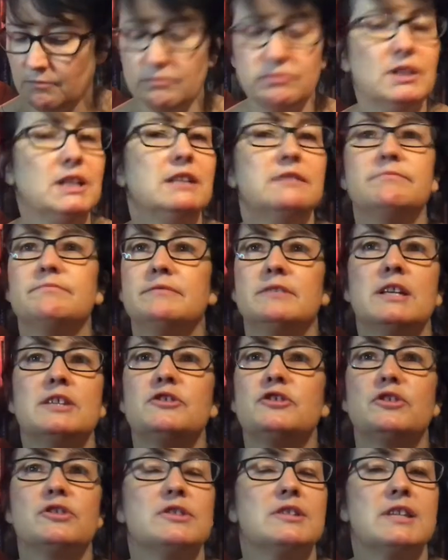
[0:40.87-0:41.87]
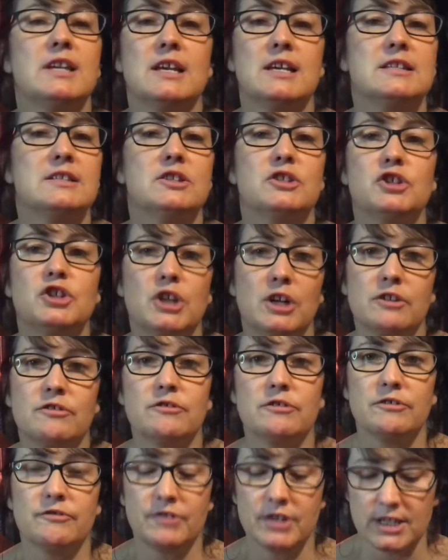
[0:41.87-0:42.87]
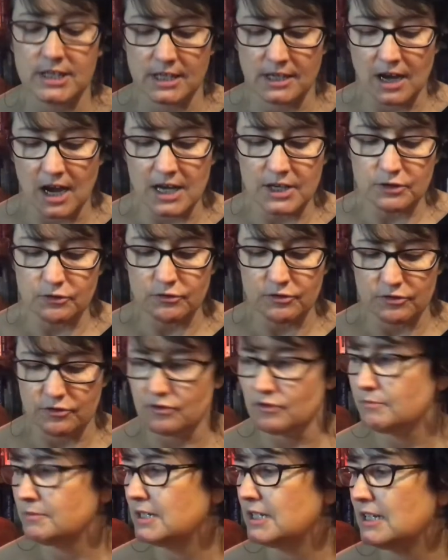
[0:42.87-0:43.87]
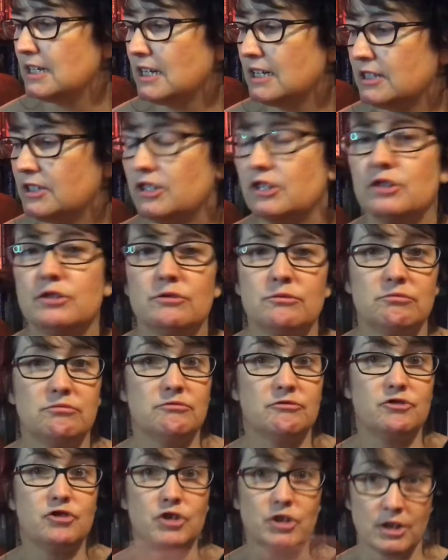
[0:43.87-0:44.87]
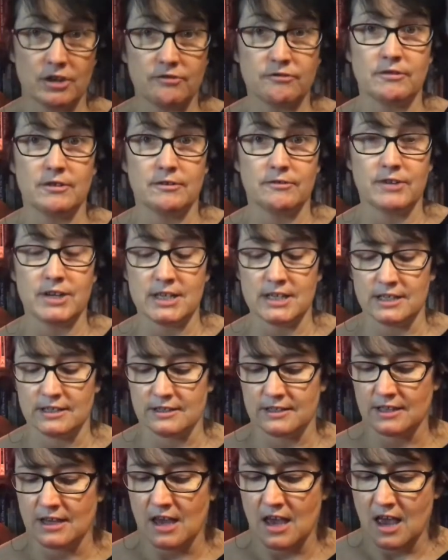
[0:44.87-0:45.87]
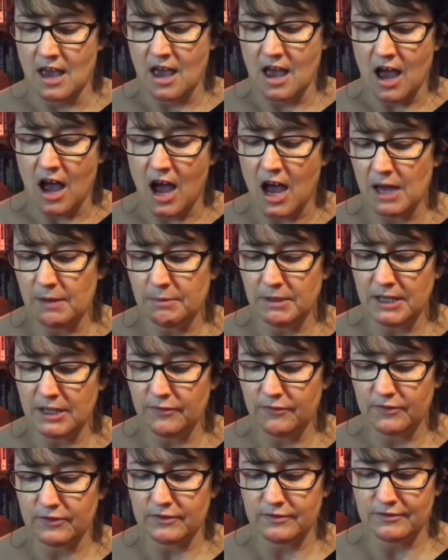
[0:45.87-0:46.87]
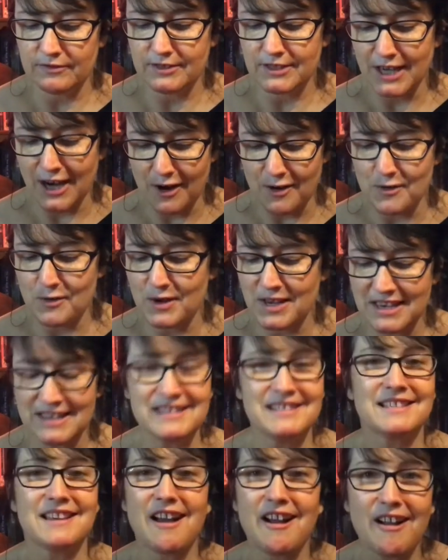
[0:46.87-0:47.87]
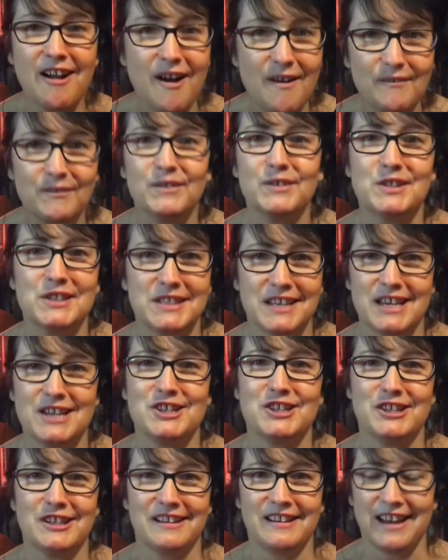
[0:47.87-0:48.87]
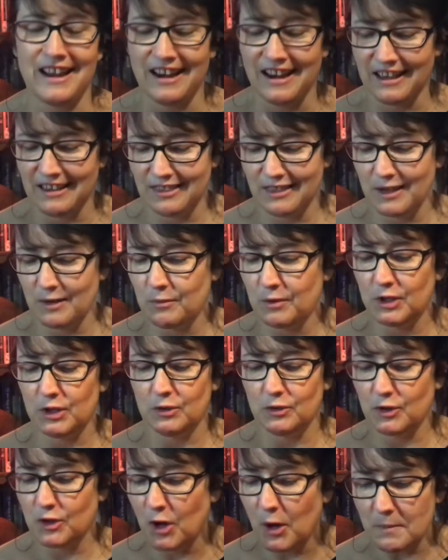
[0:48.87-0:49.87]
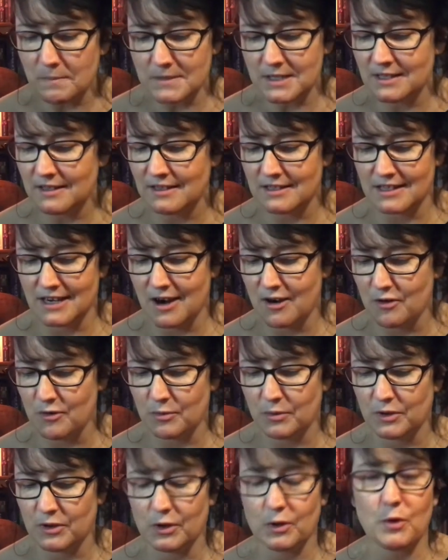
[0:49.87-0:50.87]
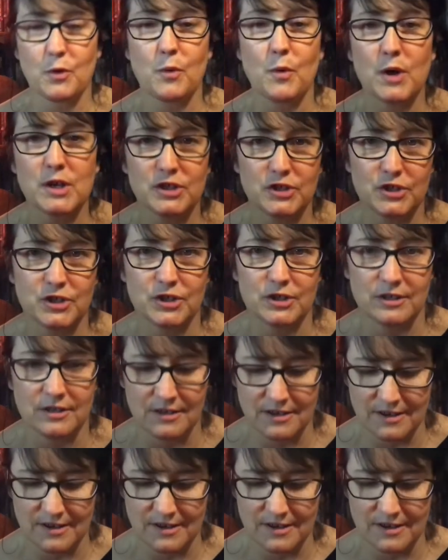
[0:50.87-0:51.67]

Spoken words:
well, let's just say it's a general reading. I don't normally like to do general readings. I believe tarot is a conversation. And I think when you come to the tarot with a question,